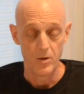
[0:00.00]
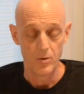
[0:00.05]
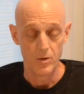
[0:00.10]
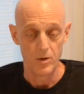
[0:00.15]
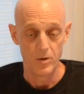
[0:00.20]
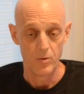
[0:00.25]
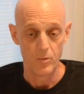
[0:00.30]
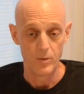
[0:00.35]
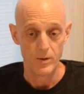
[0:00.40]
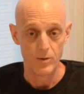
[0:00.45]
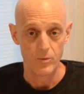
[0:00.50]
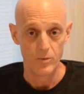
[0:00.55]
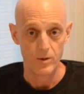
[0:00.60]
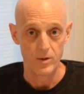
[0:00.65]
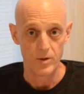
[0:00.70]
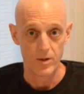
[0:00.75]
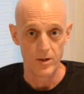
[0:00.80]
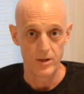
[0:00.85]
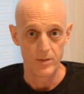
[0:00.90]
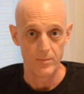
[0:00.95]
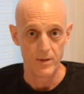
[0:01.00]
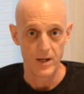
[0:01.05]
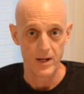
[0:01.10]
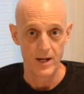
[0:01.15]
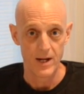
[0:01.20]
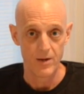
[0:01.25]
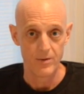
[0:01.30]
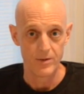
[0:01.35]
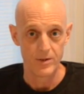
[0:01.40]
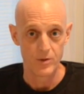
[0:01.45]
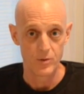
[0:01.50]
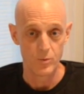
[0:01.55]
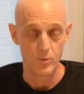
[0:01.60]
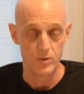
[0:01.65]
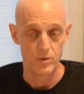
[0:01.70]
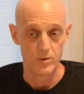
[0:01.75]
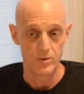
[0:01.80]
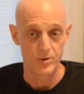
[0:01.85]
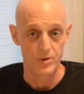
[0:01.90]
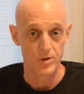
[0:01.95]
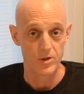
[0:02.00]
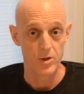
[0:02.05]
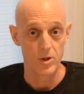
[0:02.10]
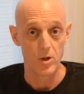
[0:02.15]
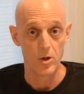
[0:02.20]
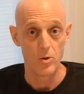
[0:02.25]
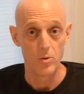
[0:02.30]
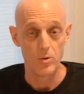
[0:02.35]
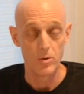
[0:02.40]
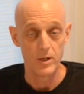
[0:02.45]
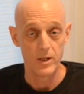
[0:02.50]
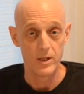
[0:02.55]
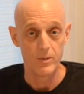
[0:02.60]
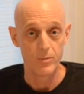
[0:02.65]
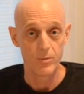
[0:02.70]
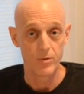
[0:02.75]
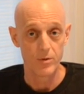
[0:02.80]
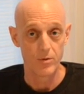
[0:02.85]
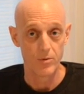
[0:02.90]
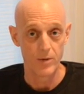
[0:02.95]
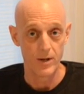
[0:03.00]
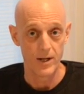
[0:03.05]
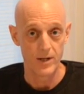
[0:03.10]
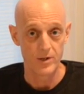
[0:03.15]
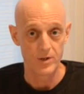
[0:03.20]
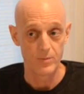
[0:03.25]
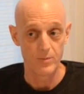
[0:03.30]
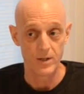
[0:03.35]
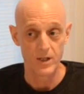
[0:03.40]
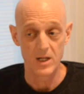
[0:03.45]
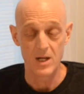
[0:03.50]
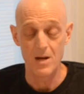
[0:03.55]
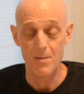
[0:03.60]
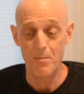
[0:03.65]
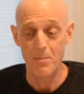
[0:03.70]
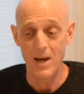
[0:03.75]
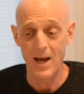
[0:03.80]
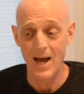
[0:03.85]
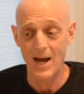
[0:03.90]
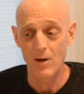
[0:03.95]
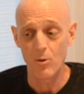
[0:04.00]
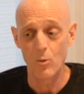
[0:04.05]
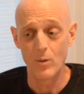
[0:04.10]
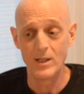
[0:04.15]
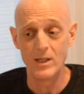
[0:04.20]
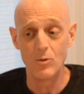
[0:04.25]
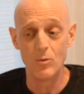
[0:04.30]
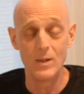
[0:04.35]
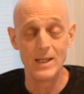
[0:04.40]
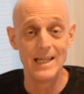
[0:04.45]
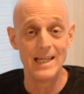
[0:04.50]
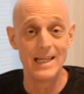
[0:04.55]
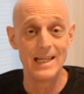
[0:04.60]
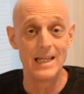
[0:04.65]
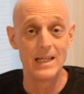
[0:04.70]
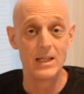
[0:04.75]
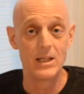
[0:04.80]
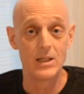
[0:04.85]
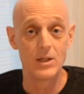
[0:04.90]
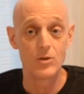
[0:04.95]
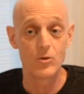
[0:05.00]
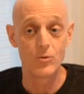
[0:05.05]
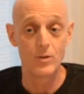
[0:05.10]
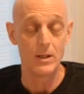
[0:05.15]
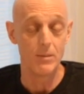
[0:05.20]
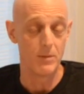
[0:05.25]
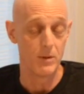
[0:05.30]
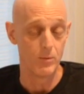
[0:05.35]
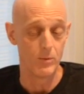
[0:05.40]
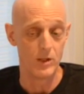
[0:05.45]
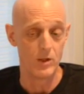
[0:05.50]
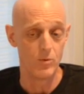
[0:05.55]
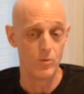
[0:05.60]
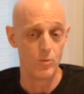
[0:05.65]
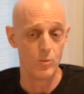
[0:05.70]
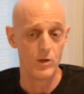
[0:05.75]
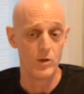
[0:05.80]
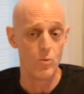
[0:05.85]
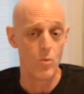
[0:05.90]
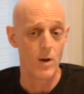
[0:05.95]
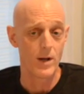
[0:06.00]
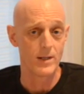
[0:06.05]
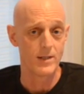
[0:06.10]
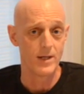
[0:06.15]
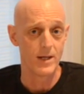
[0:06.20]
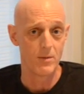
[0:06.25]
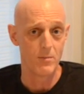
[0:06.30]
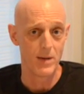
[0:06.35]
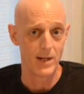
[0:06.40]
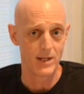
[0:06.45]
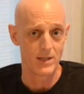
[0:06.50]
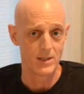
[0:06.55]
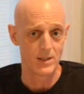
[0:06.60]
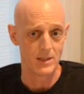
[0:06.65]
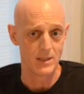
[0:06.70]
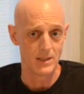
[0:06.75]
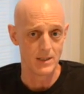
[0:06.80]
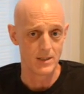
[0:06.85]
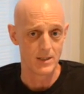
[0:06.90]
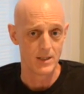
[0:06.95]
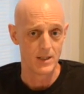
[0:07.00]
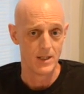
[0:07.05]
you know, we, we talk about how this will slowly progress, but come back when you need treatment, when you, when you want to take medicines.